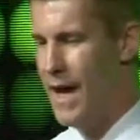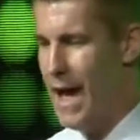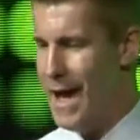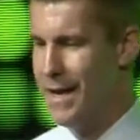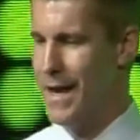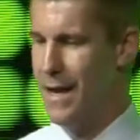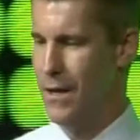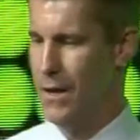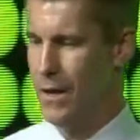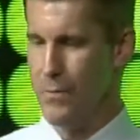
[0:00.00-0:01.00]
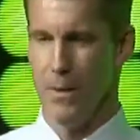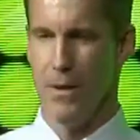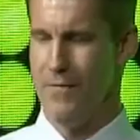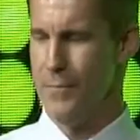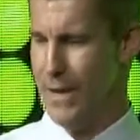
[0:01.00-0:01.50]
At Kellogg, our
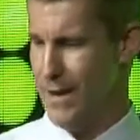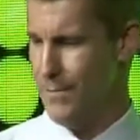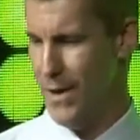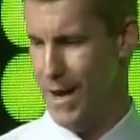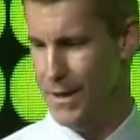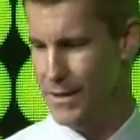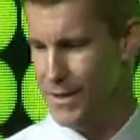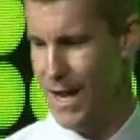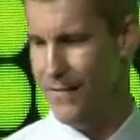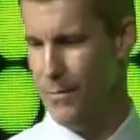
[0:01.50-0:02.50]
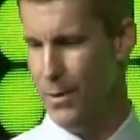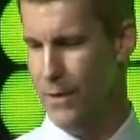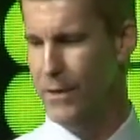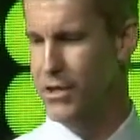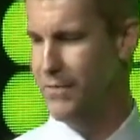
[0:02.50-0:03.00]
beloved brands have the
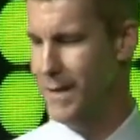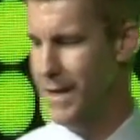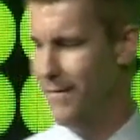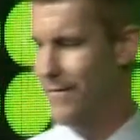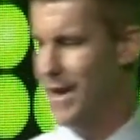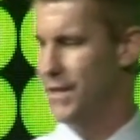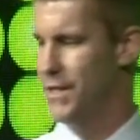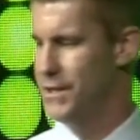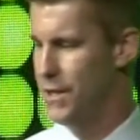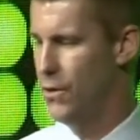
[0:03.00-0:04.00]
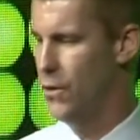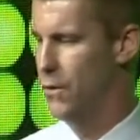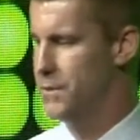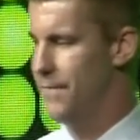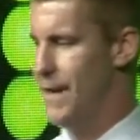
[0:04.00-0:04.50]
privilege of being invited into the
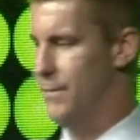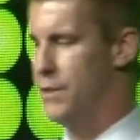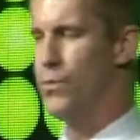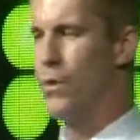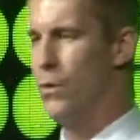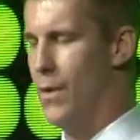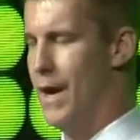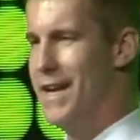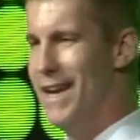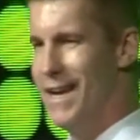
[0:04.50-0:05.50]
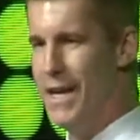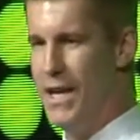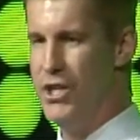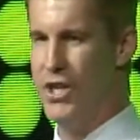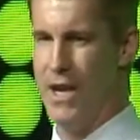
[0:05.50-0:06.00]
homes of families worldwide
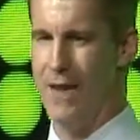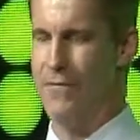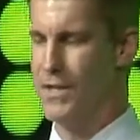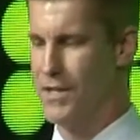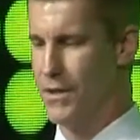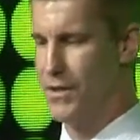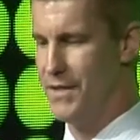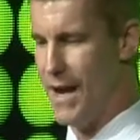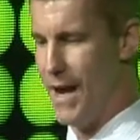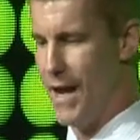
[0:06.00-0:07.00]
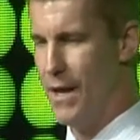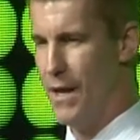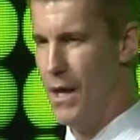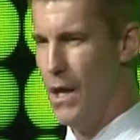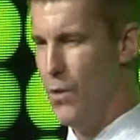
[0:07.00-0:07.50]
each and every single day.
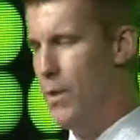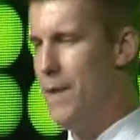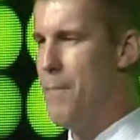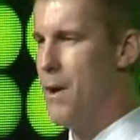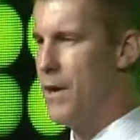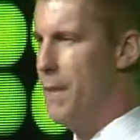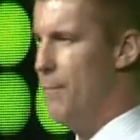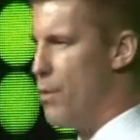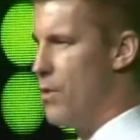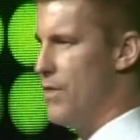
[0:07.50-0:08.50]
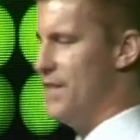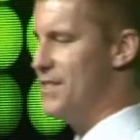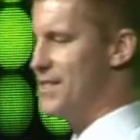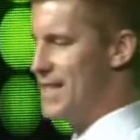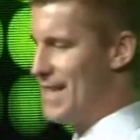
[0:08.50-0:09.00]
We market more than
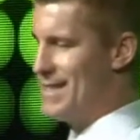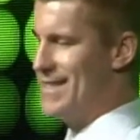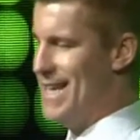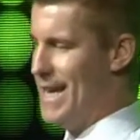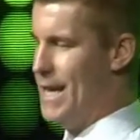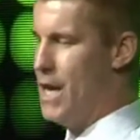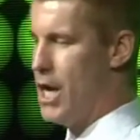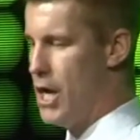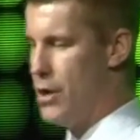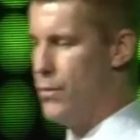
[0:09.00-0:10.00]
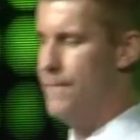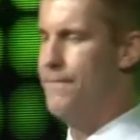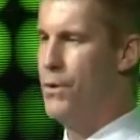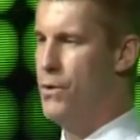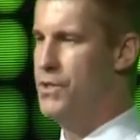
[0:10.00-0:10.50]
1,600
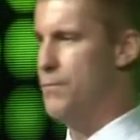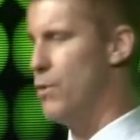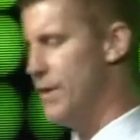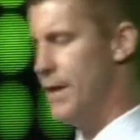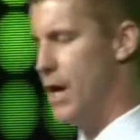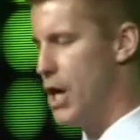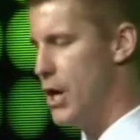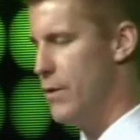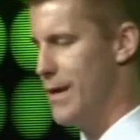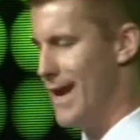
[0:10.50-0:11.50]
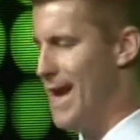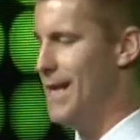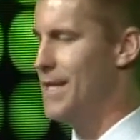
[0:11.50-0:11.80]
foods in more than 180